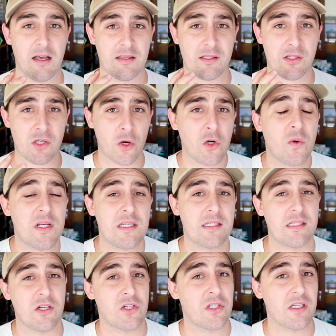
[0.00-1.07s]
so
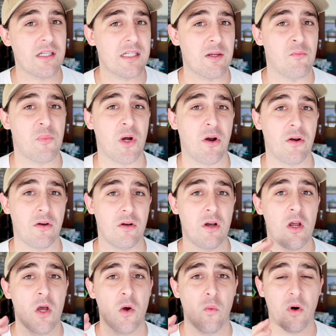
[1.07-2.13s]
quintessentially Tim Burton.